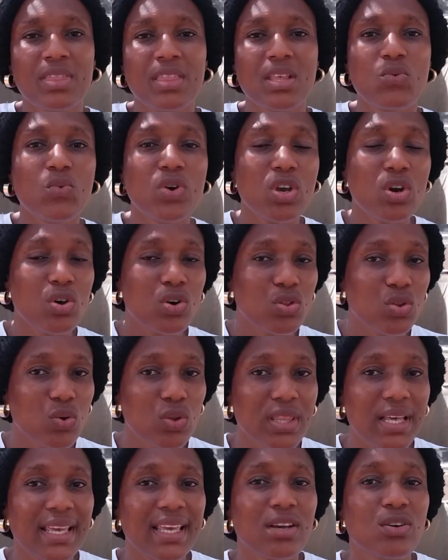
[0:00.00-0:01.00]
Now we all know
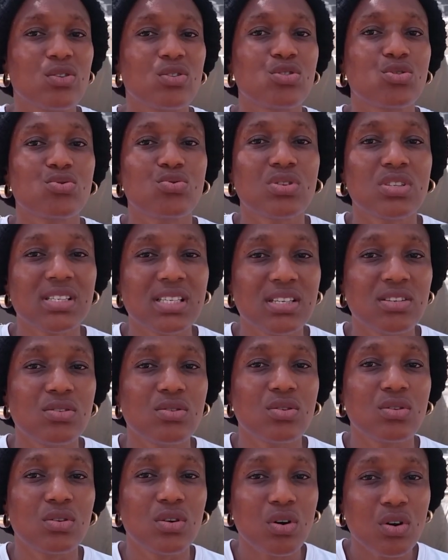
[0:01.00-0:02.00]
that in constructing
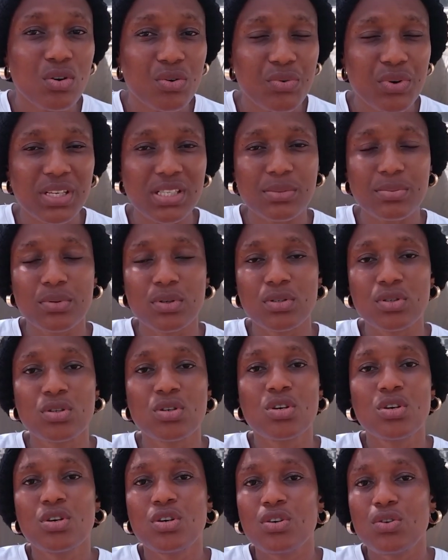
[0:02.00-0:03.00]
your concrete pond,
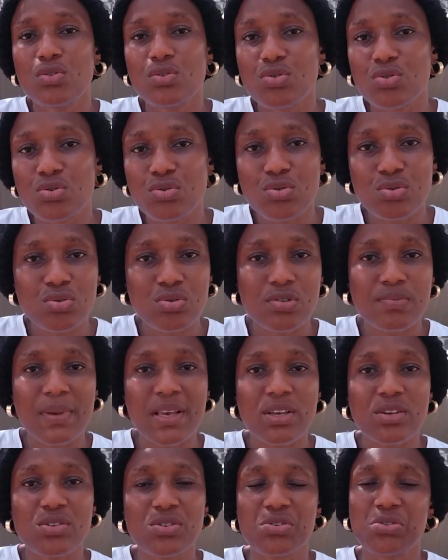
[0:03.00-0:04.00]
you should
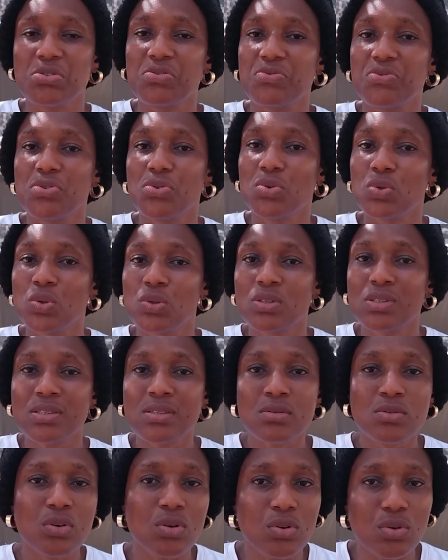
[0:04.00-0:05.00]
make use of your
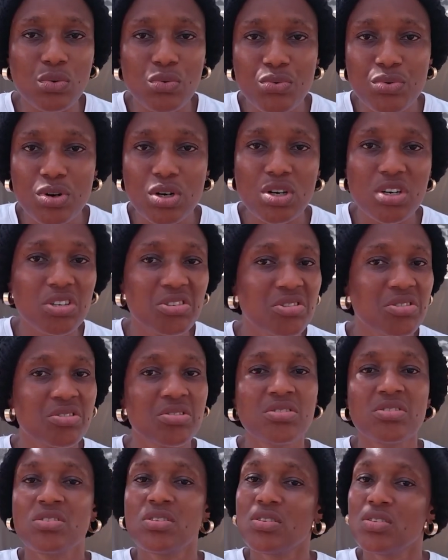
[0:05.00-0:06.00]
rod,
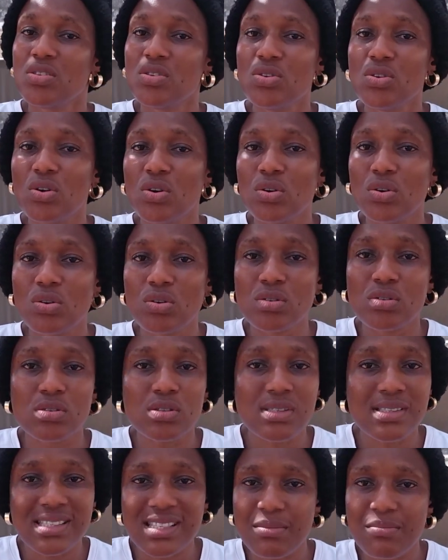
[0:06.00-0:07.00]
your
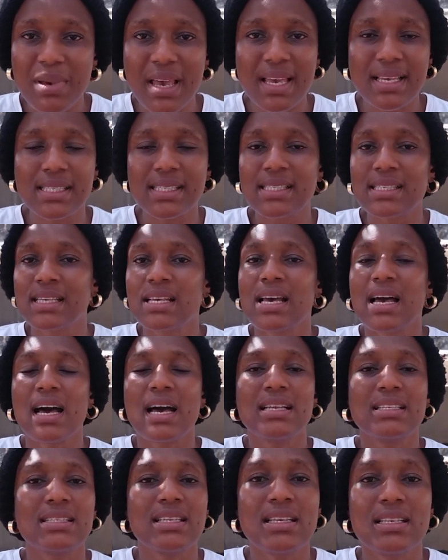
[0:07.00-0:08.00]
cement,
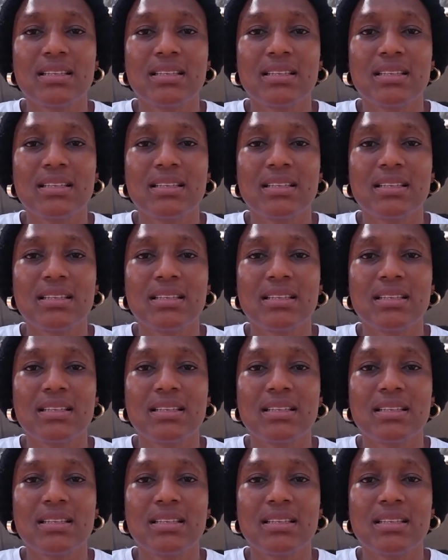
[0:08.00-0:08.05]
and